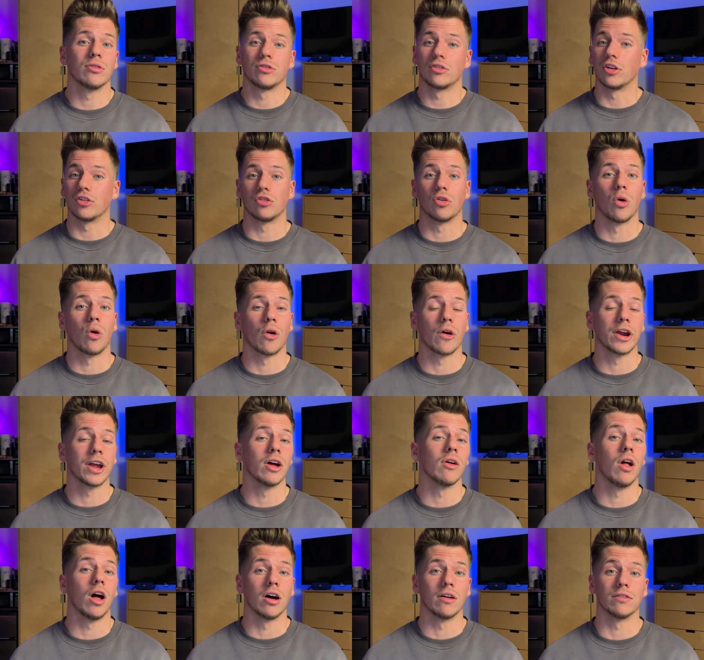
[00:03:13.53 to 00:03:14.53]

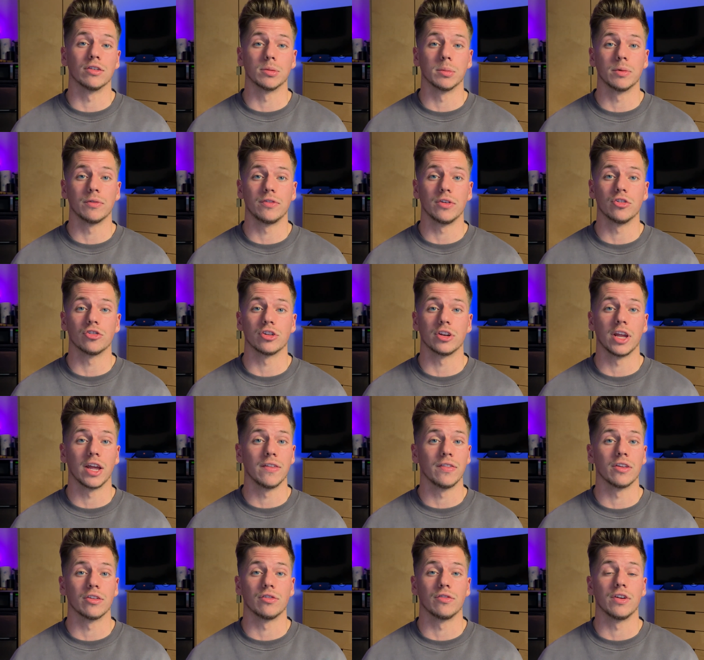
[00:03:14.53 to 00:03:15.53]
tutorial of LumaFusion in
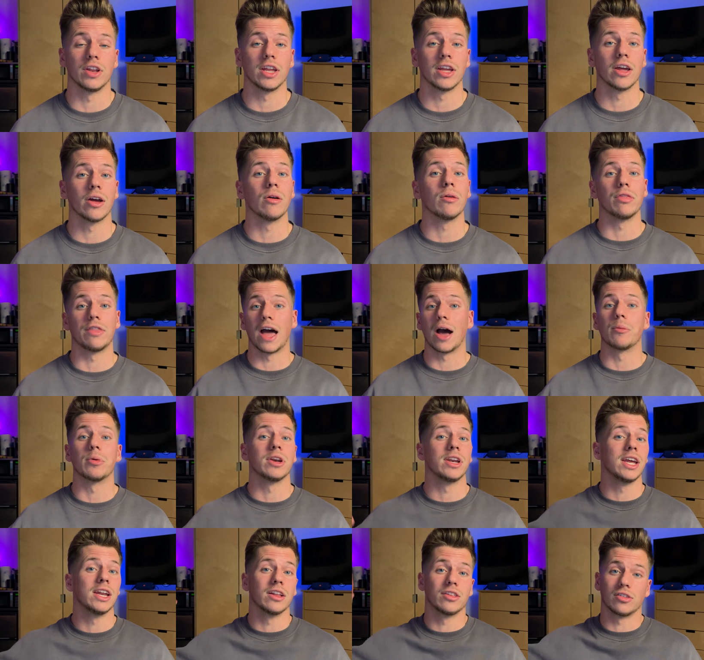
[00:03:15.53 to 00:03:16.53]
this video. That would
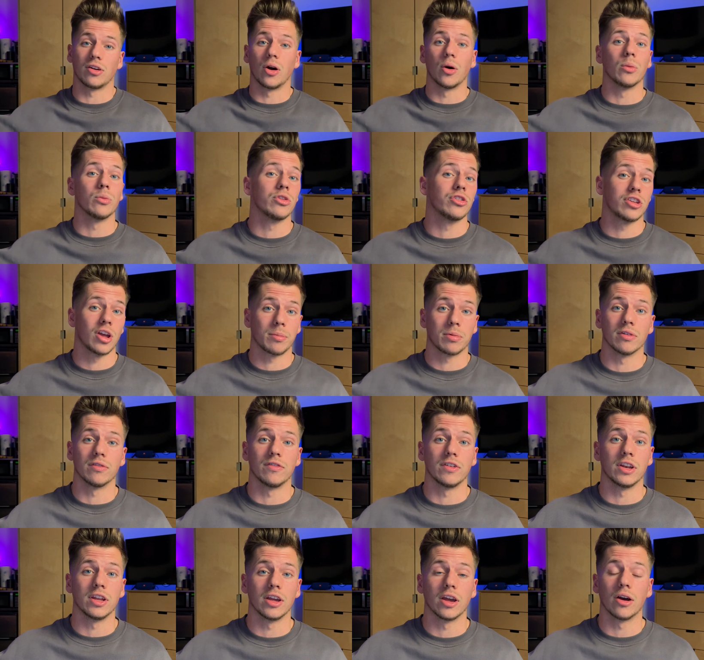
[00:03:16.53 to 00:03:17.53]
need its own separate
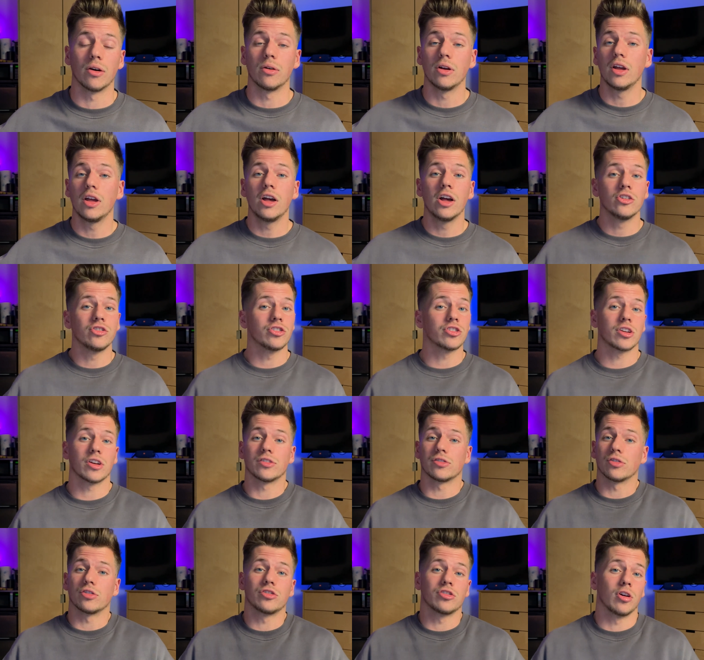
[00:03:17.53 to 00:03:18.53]
video just because
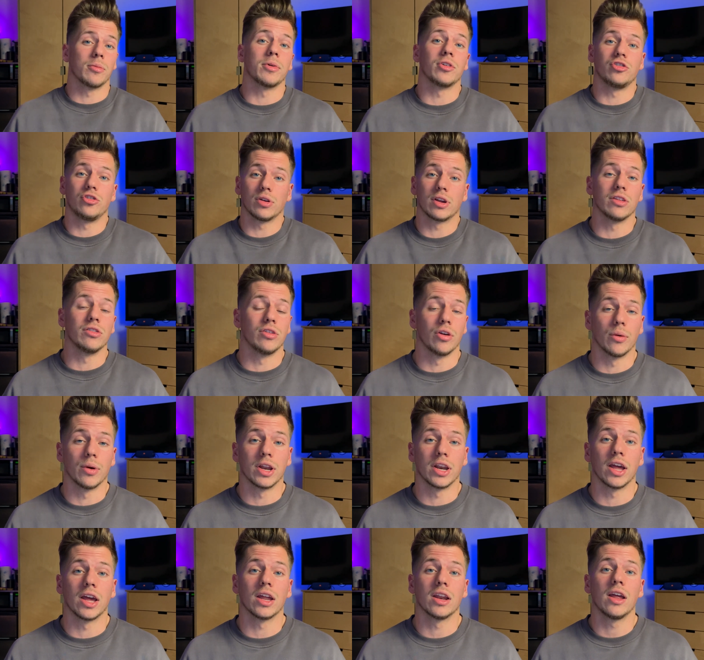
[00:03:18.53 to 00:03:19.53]
there's so much you can do
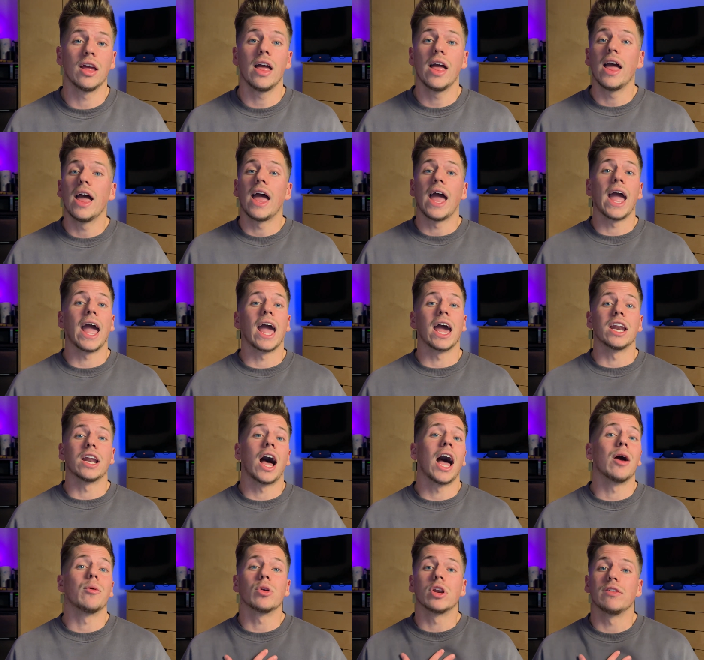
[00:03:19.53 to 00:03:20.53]
in it. And
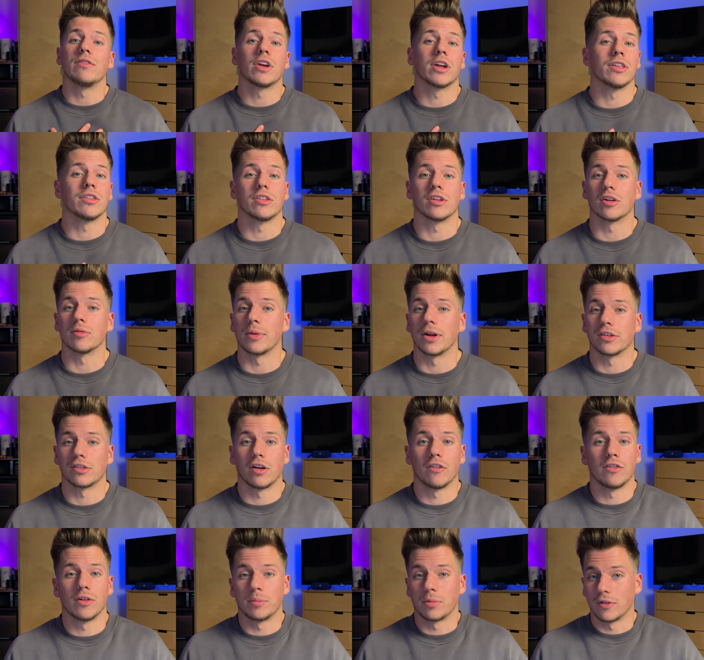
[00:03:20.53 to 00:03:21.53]
I wouldn't even consider
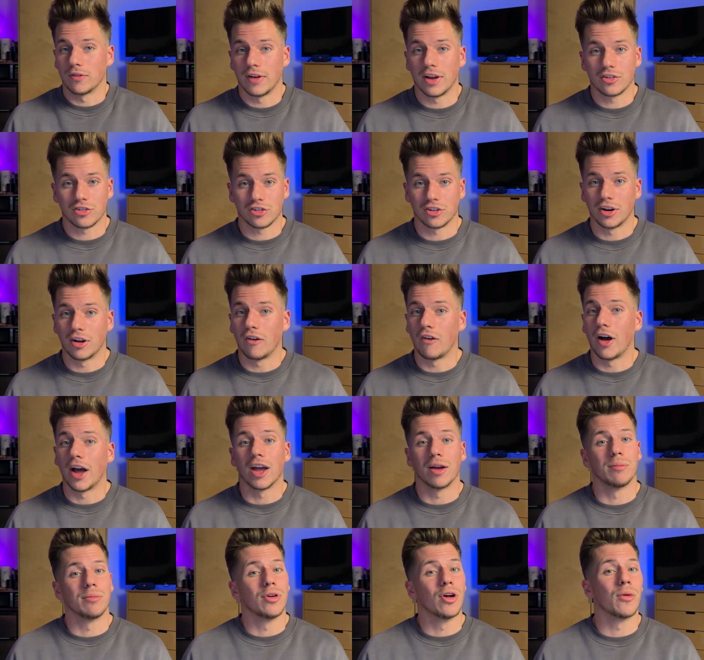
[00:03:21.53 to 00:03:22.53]
myself a professional. I
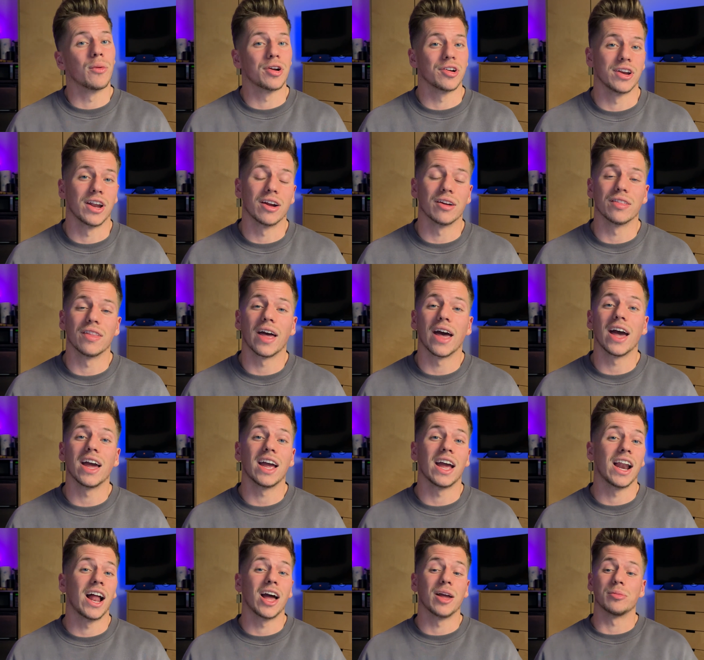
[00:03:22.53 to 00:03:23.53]
am nowhere near that.
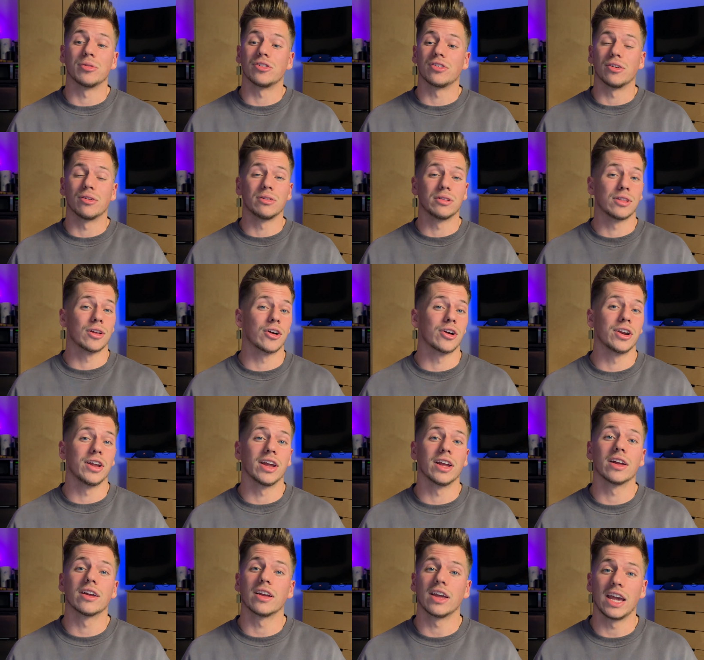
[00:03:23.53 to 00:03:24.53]
And I am still
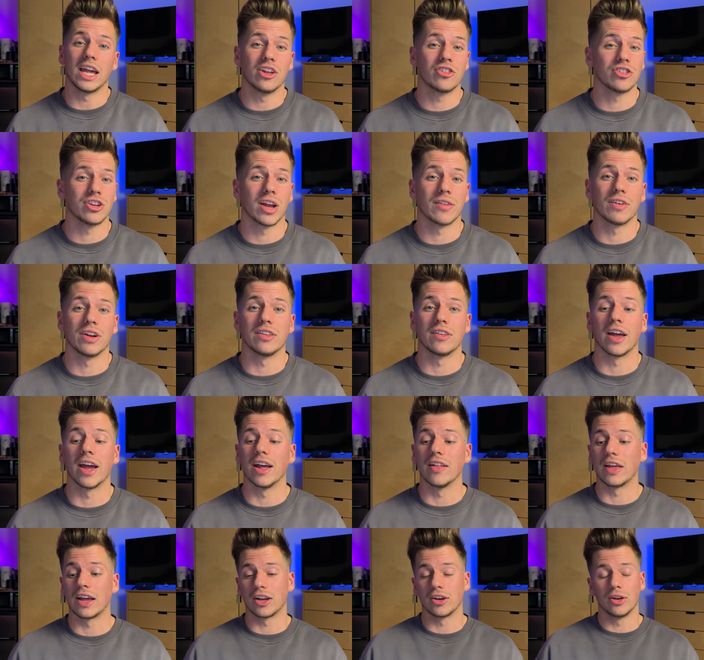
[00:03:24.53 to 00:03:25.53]
learning each and every day,
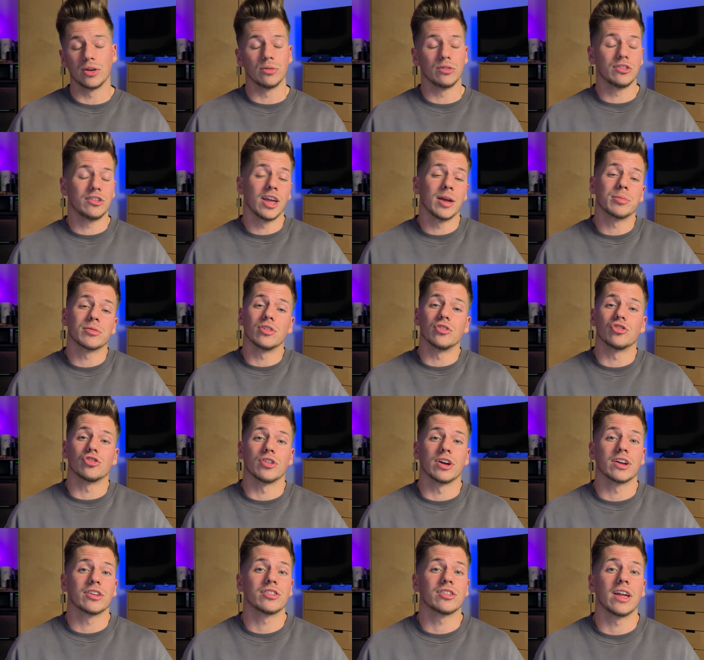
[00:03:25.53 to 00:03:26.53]
like new tips and
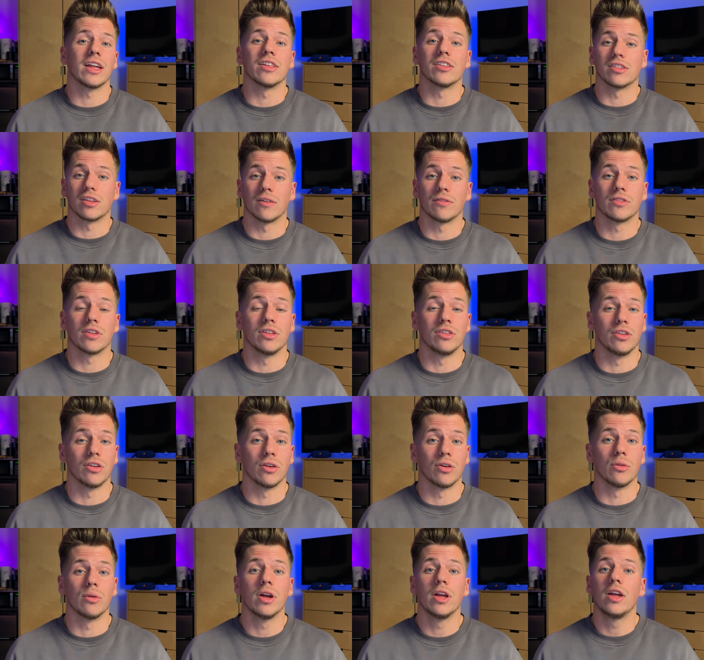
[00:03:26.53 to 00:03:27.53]
tricks and stuff to
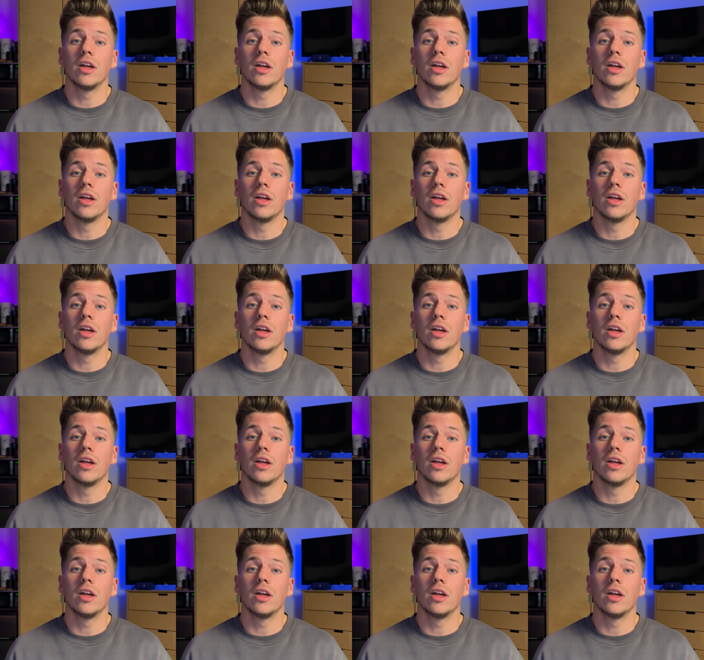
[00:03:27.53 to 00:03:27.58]
do